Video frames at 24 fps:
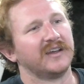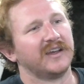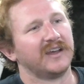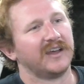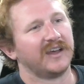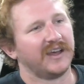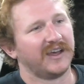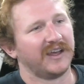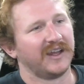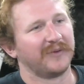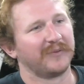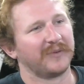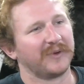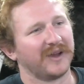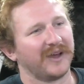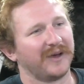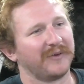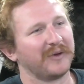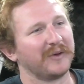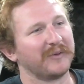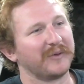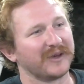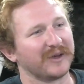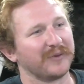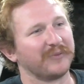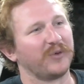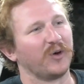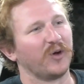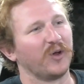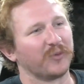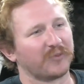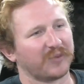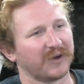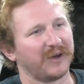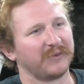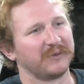I'm gonna make a
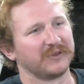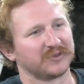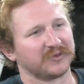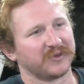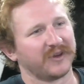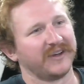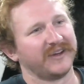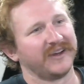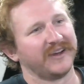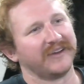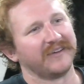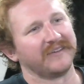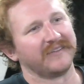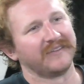bold promise right now.